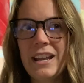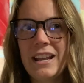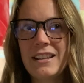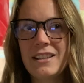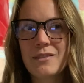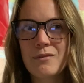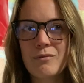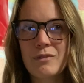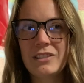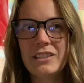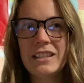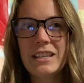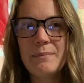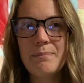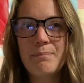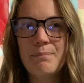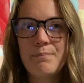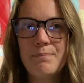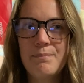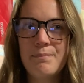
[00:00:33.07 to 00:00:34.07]
It's
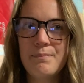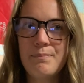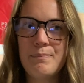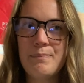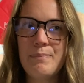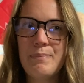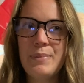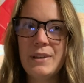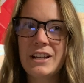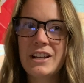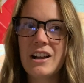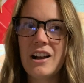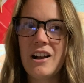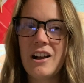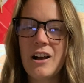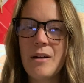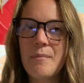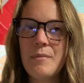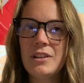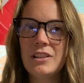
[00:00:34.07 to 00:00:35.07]
really
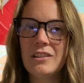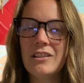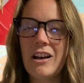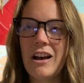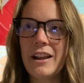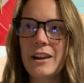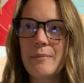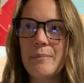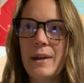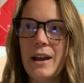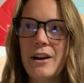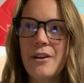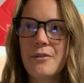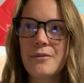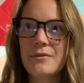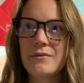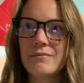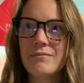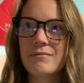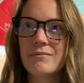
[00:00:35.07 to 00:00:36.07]
become a lot
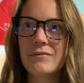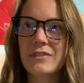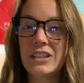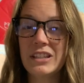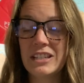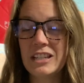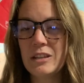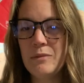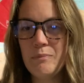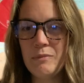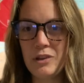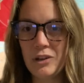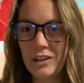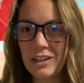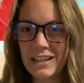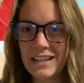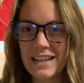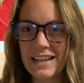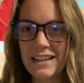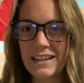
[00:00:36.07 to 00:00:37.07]
about the
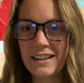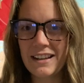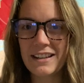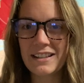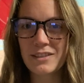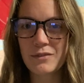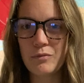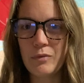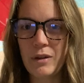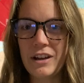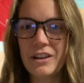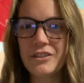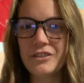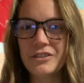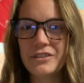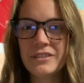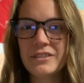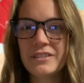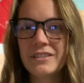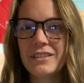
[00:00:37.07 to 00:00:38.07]
community as
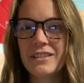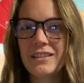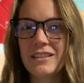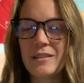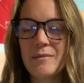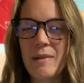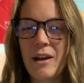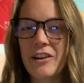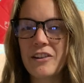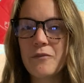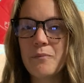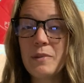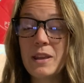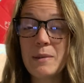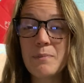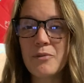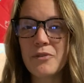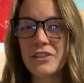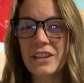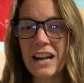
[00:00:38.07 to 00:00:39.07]
well, the amount of
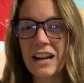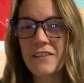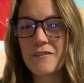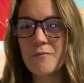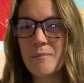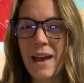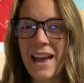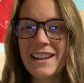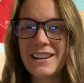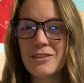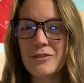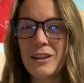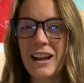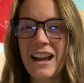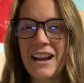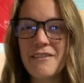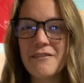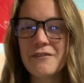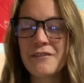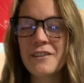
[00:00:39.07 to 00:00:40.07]
people that I've met who
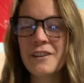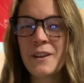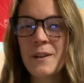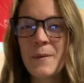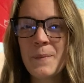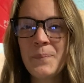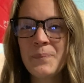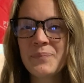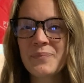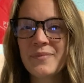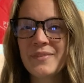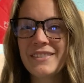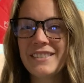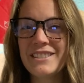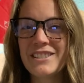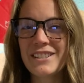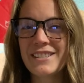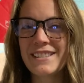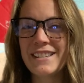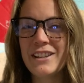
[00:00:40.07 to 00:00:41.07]
have
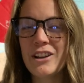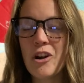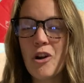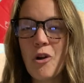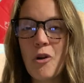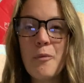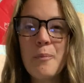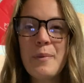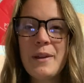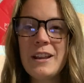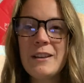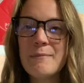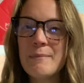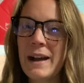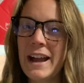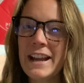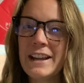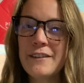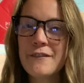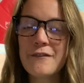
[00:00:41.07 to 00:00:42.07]
just an open
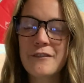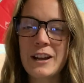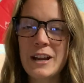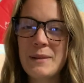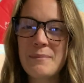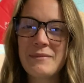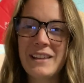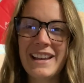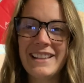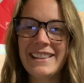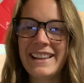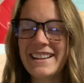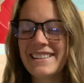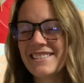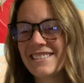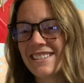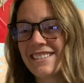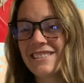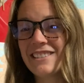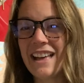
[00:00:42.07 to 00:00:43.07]
mind frame that like
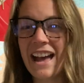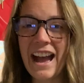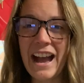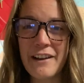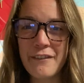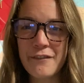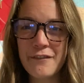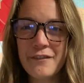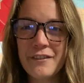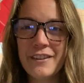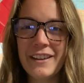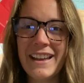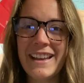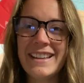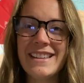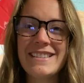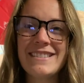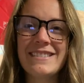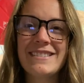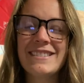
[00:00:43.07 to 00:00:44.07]
to laugh
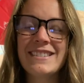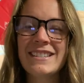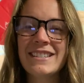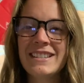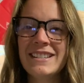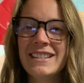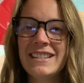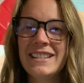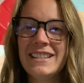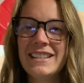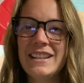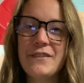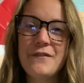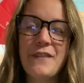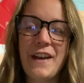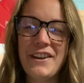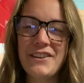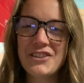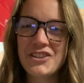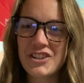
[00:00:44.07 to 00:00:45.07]
and
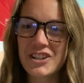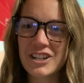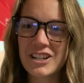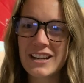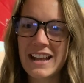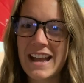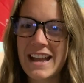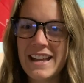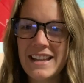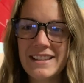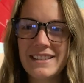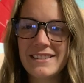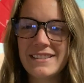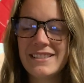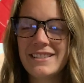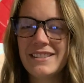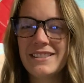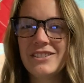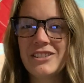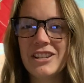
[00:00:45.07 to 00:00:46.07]
adventure
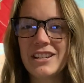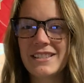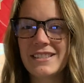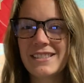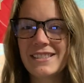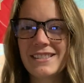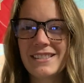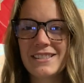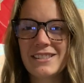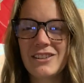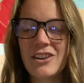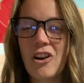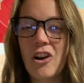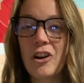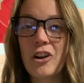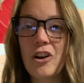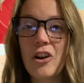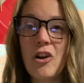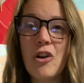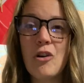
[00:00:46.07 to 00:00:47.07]
and just
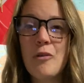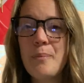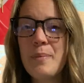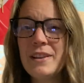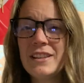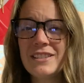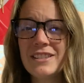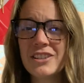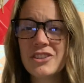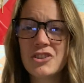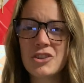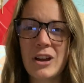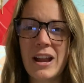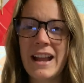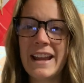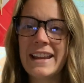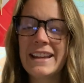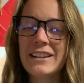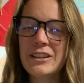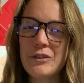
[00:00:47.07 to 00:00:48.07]
are open to
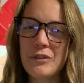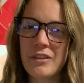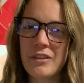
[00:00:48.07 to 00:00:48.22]
trying new